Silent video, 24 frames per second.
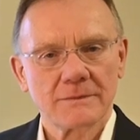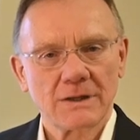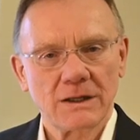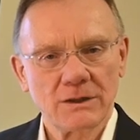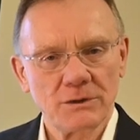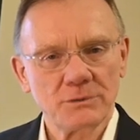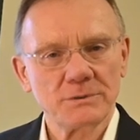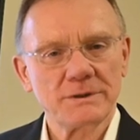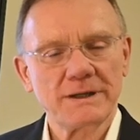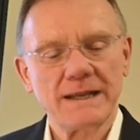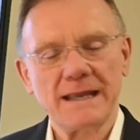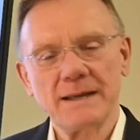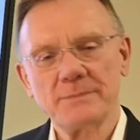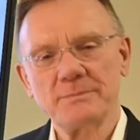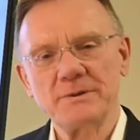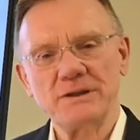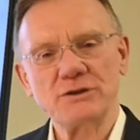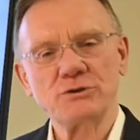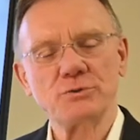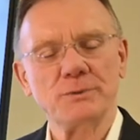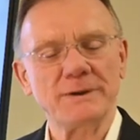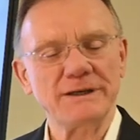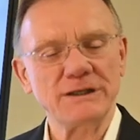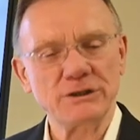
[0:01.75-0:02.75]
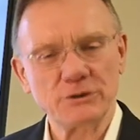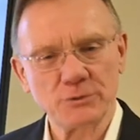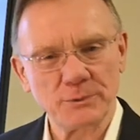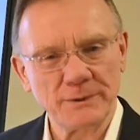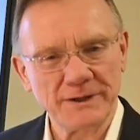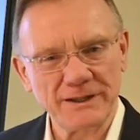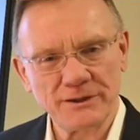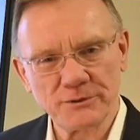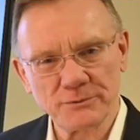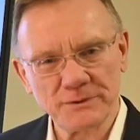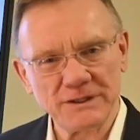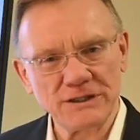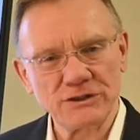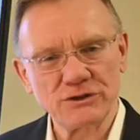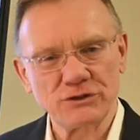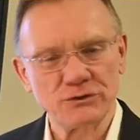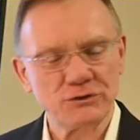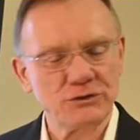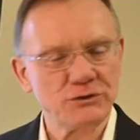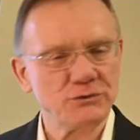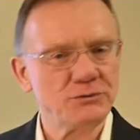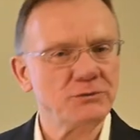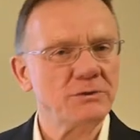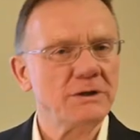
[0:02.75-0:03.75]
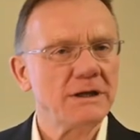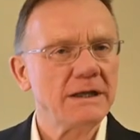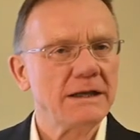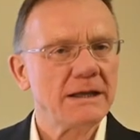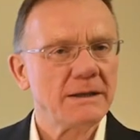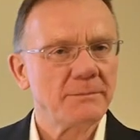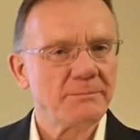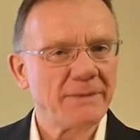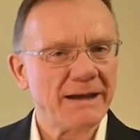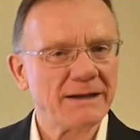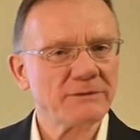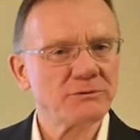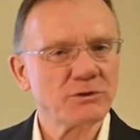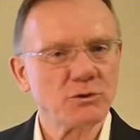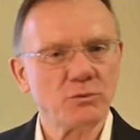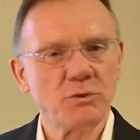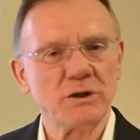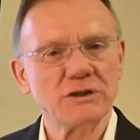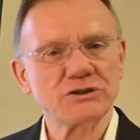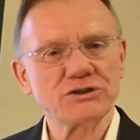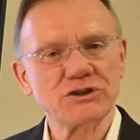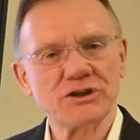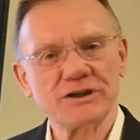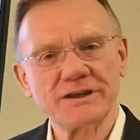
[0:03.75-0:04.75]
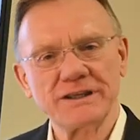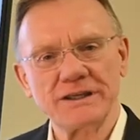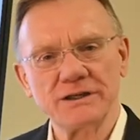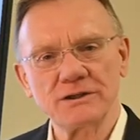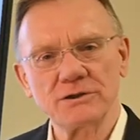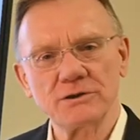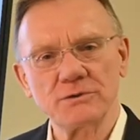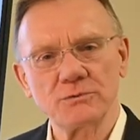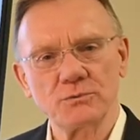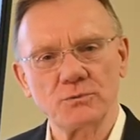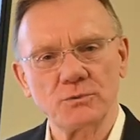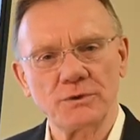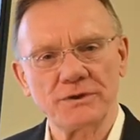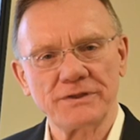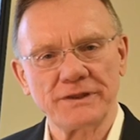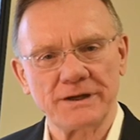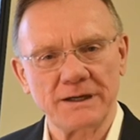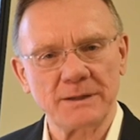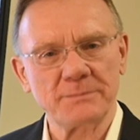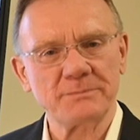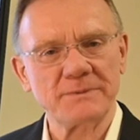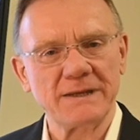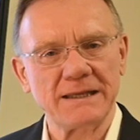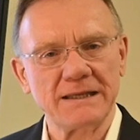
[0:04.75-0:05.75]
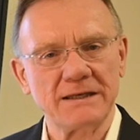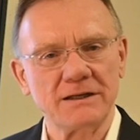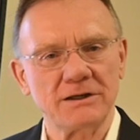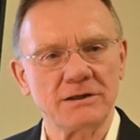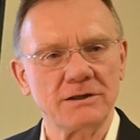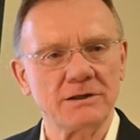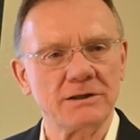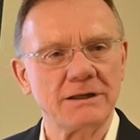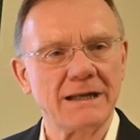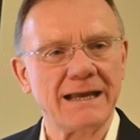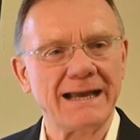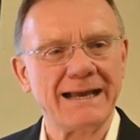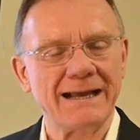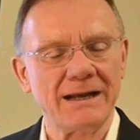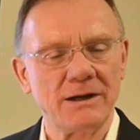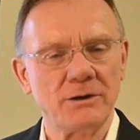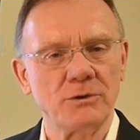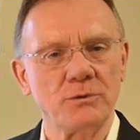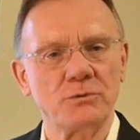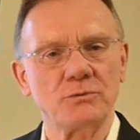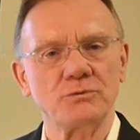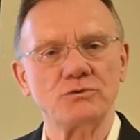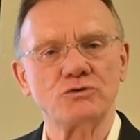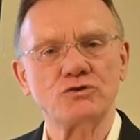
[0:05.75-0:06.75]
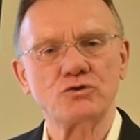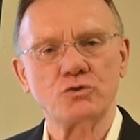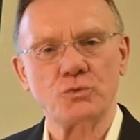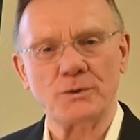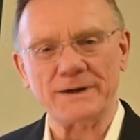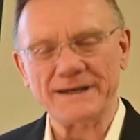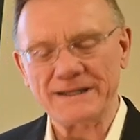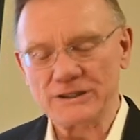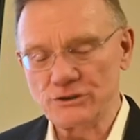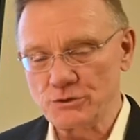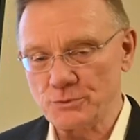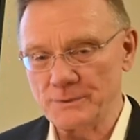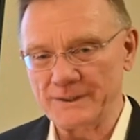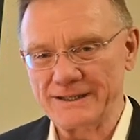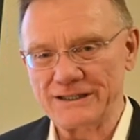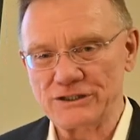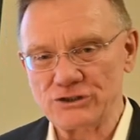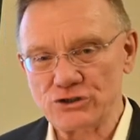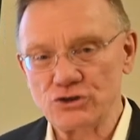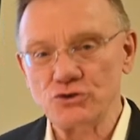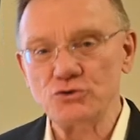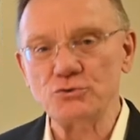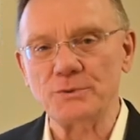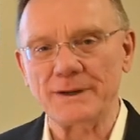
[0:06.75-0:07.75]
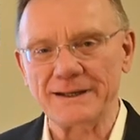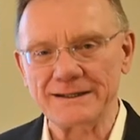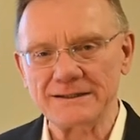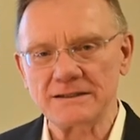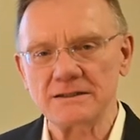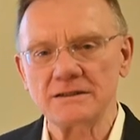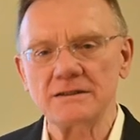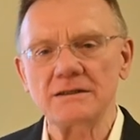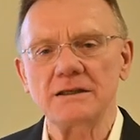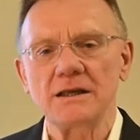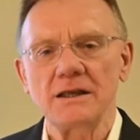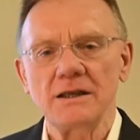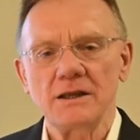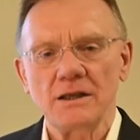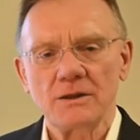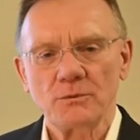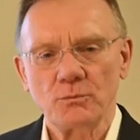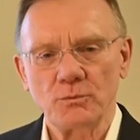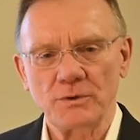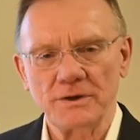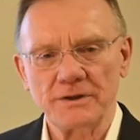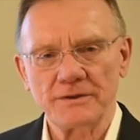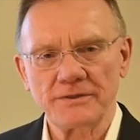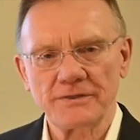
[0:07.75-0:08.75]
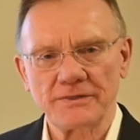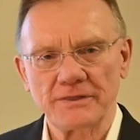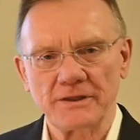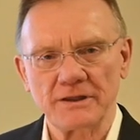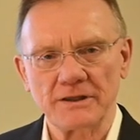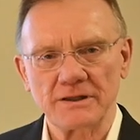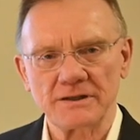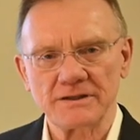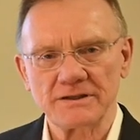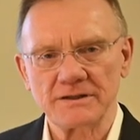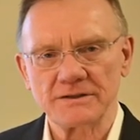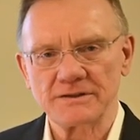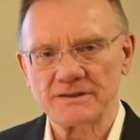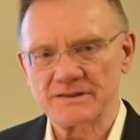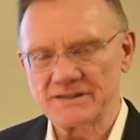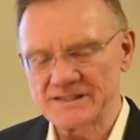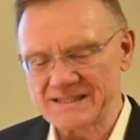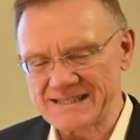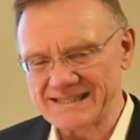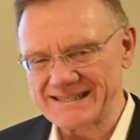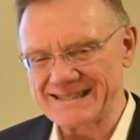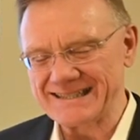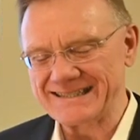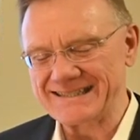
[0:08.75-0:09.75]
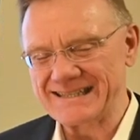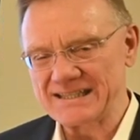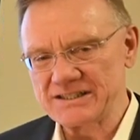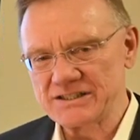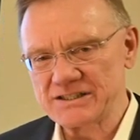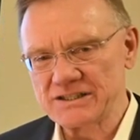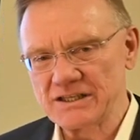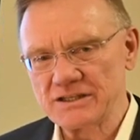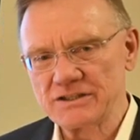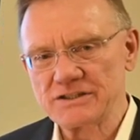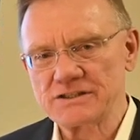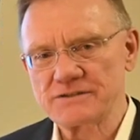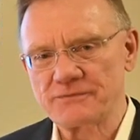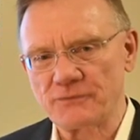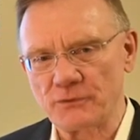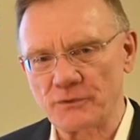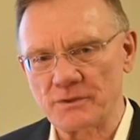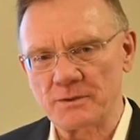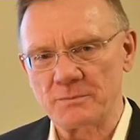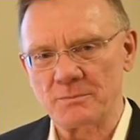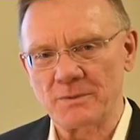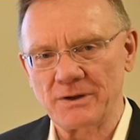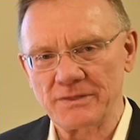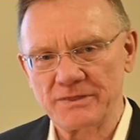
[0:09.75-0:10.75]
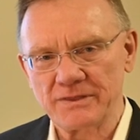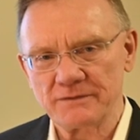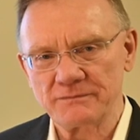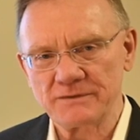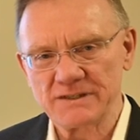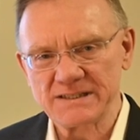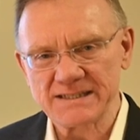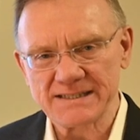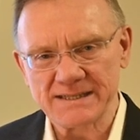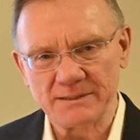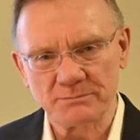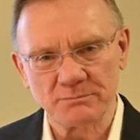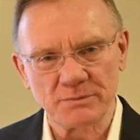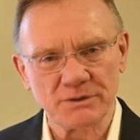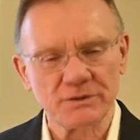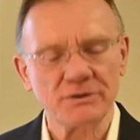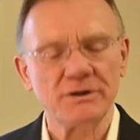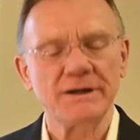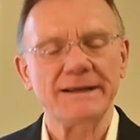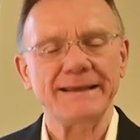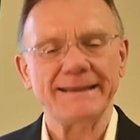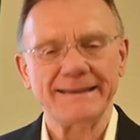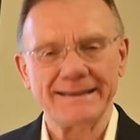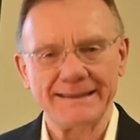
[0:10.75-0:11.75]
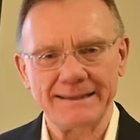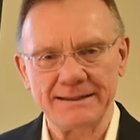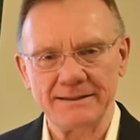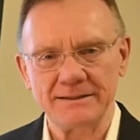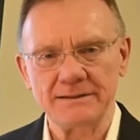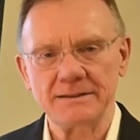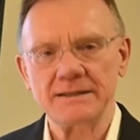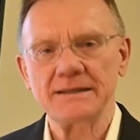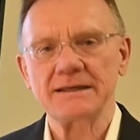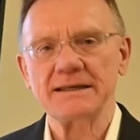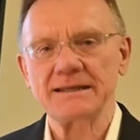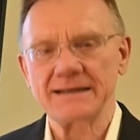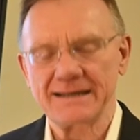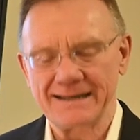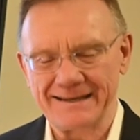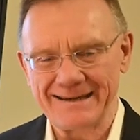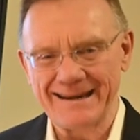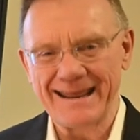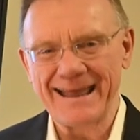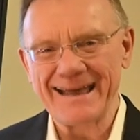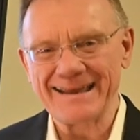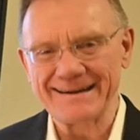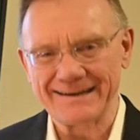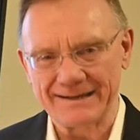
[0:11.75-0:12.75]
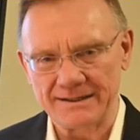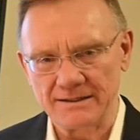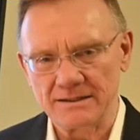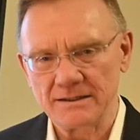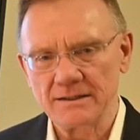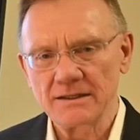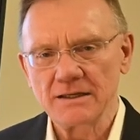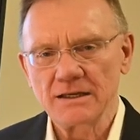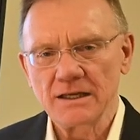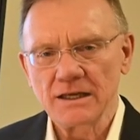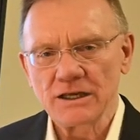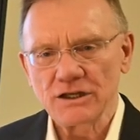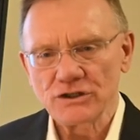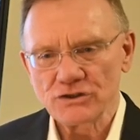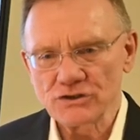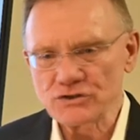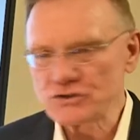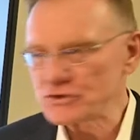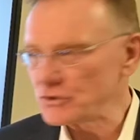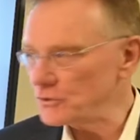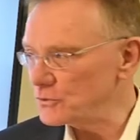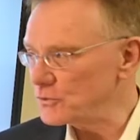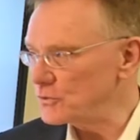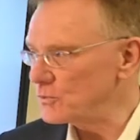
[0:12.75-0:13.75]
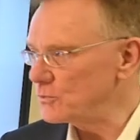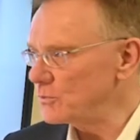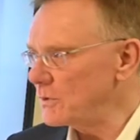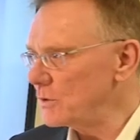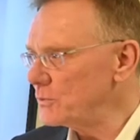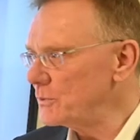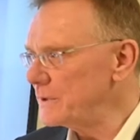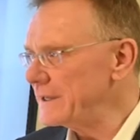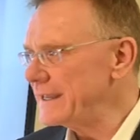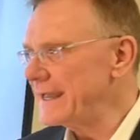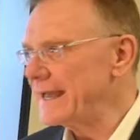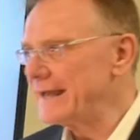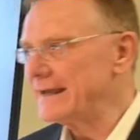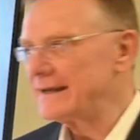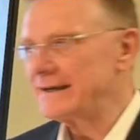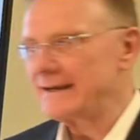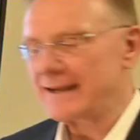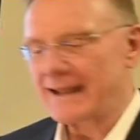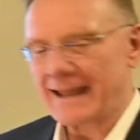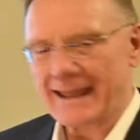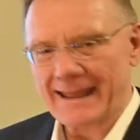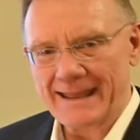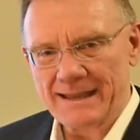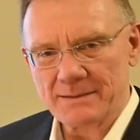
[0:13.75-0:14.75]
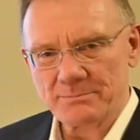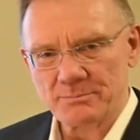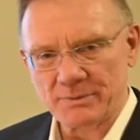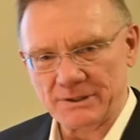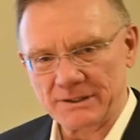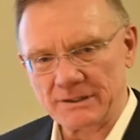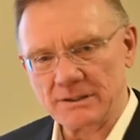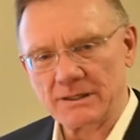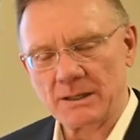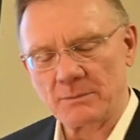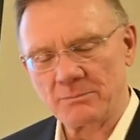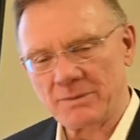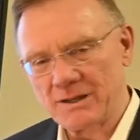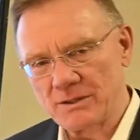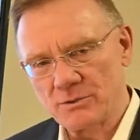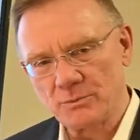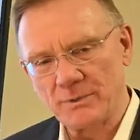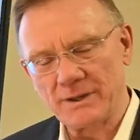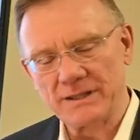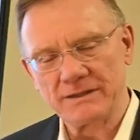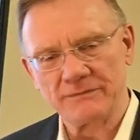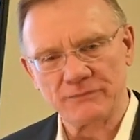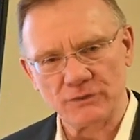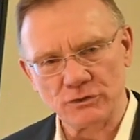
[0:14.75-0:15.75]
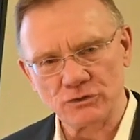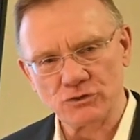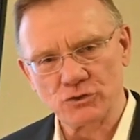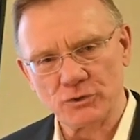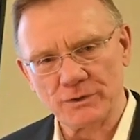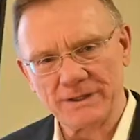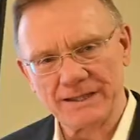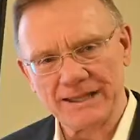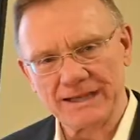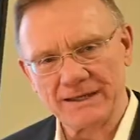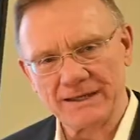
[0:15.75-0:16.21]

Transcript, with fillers: Hello and happy 2023 to you. Patrick Walchuk here with an update on how 2022 ended with uh, the statistics for the month of December in Kanata. So what we had happen, and by the way, if you enjoy